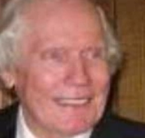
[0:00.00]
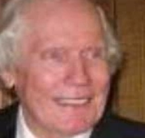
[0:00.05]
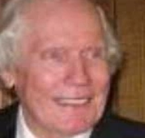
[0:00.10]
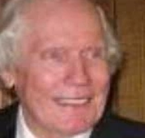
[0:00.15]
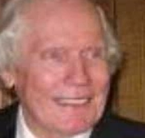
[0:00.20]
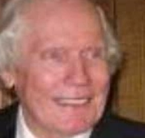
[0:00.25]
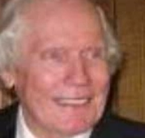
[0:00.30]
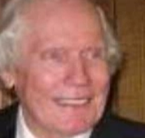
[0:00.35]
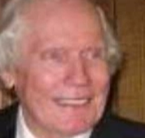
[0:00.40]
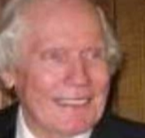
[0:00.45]

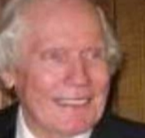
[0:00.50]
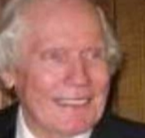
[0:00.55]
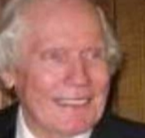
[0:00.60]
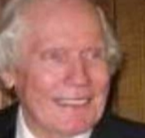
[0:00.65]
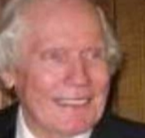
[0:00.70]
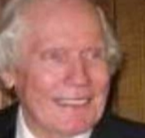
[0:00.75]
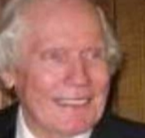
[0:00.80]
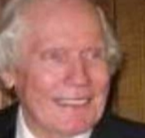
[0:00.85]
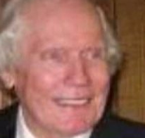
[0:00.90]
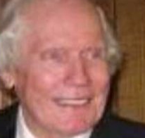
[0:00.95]

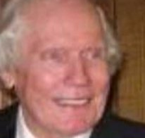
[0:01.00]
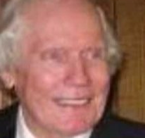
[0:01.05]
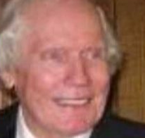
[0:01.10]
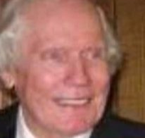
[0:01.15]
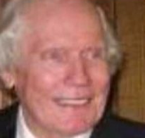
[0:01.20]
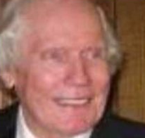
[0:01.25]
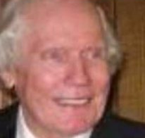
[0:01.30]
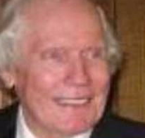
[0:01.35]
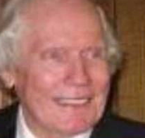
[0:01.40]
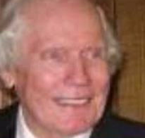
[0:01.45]

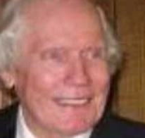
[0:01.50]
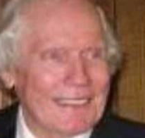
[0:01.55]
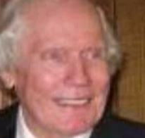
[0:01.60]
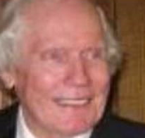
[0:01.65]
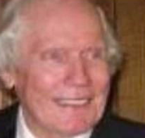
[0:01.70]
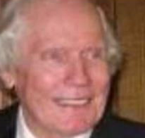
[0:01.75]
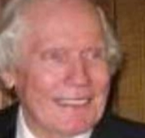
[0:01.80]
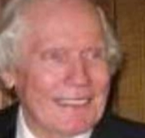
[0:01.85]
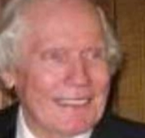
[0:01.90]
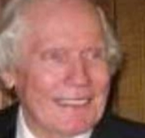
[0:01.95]

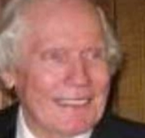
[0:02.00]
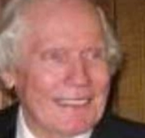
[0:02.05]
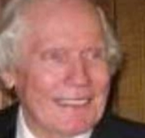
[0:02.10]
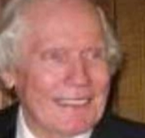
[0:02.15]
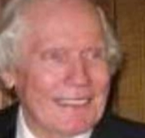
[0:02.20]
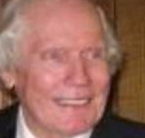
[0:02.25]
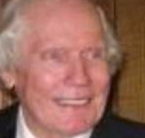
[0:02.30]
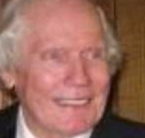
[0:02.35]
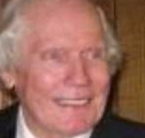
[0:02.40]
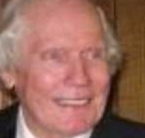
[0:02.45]

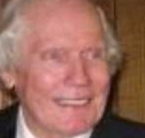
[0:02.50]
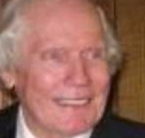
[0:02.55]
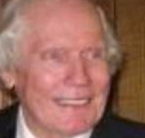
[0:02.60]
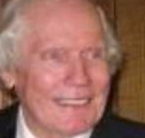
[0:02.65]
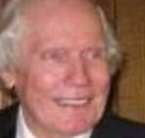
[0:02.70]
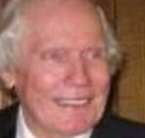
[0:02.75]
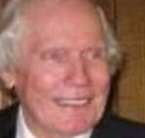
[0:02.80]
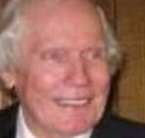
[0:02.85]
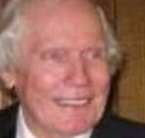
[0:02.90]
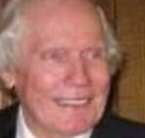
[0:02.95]

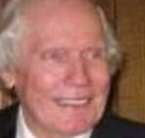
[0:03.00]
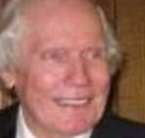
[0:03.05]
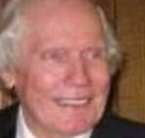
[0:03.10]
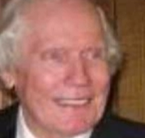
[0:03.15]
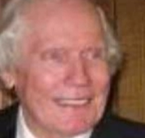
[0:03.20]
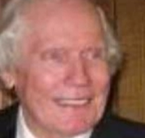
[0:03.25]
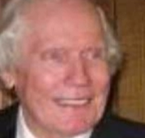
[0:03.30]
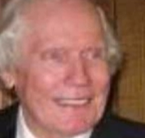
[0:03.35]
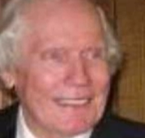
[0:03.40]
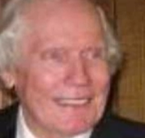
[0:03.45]

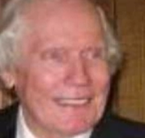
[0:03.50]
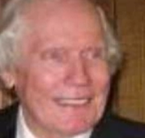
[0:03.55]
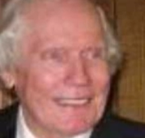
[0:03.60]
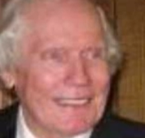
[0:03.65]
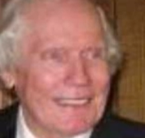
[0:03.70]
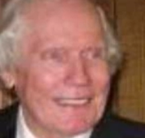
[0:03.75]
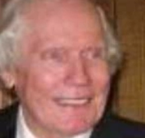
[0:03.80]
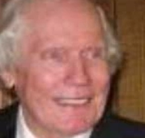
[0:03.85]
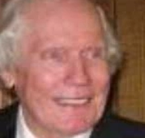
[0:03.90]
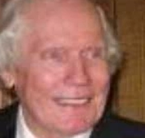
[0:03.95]

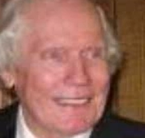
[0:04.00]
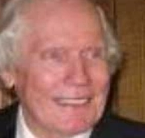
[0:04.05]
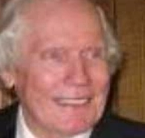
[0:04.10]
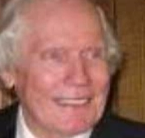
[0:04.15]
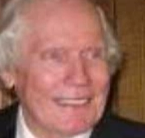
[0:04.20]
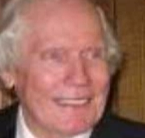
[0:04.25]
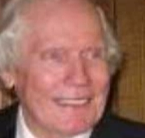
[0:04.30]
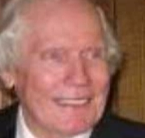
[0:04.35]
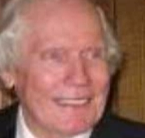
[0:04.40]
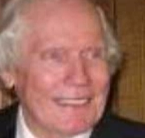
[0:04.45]

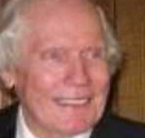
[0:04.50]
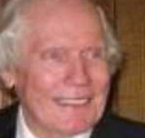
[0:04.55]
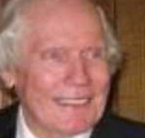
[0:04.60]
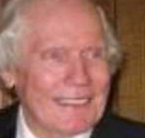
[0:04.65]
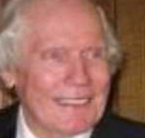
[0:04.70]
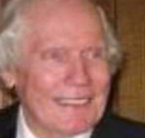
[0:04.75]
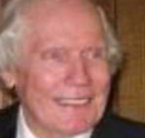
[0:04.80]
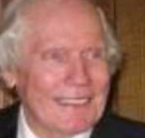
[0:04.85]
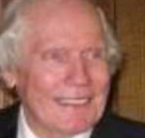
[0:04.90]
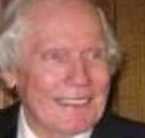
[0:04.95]

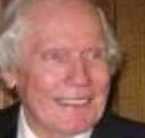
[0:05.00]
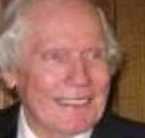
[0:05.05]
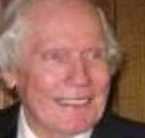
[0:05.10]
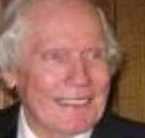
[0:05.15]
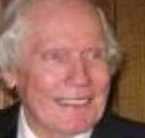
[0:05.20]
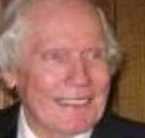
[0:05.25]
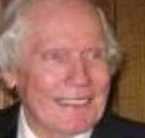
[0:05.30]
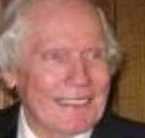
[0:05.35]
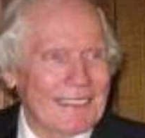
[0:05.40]
This is a still picture; no speech is visible.